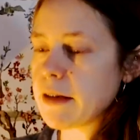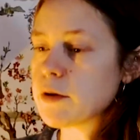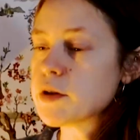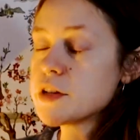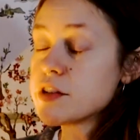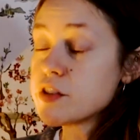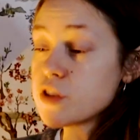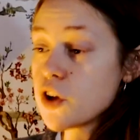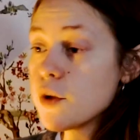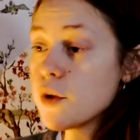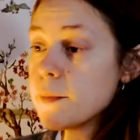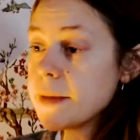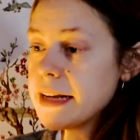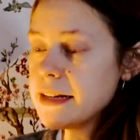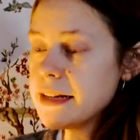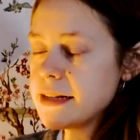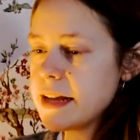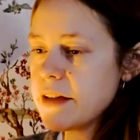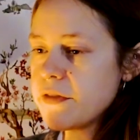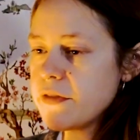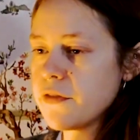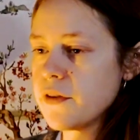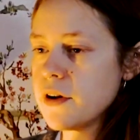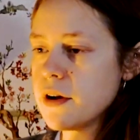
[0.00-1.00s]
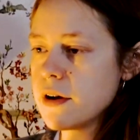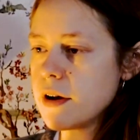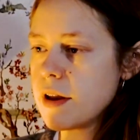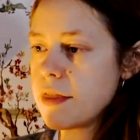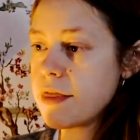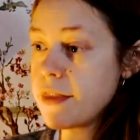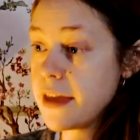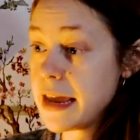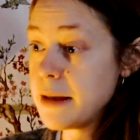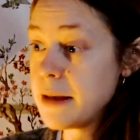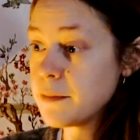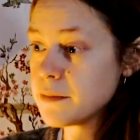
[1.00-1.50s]
were so many different
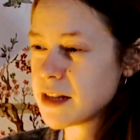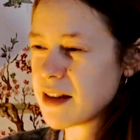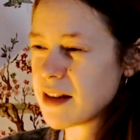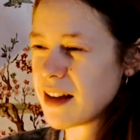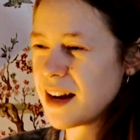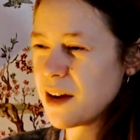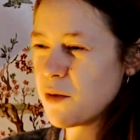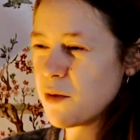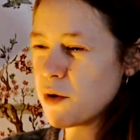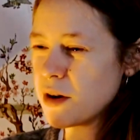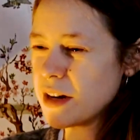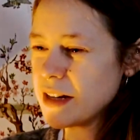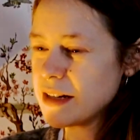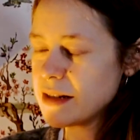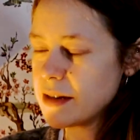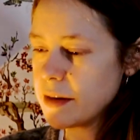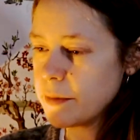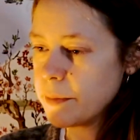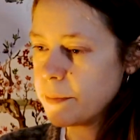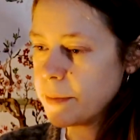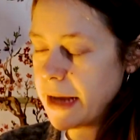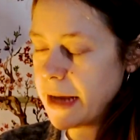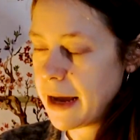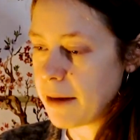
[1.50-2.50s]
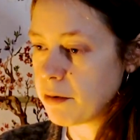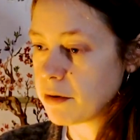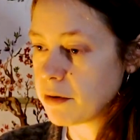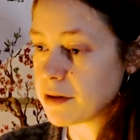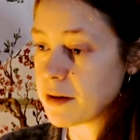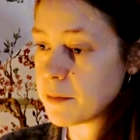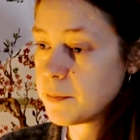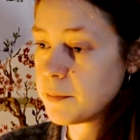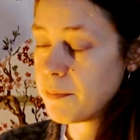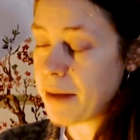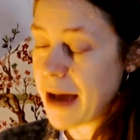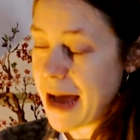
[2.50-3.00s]
themes that I wanted to be able
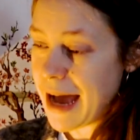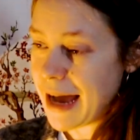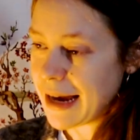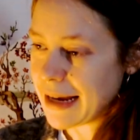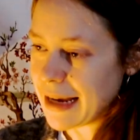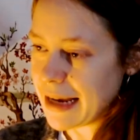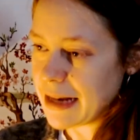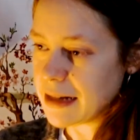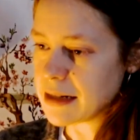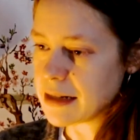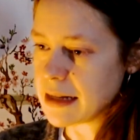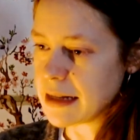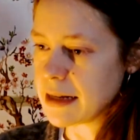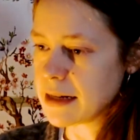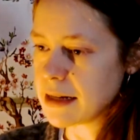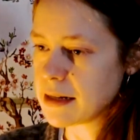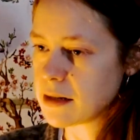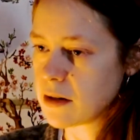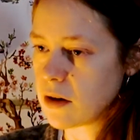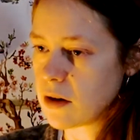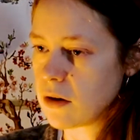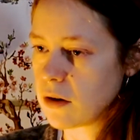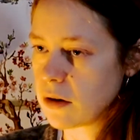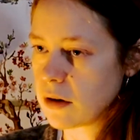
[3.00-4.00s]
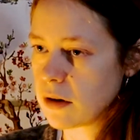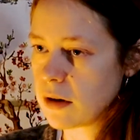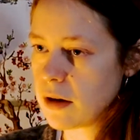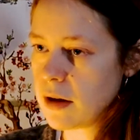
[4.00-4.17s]
to pack into this song,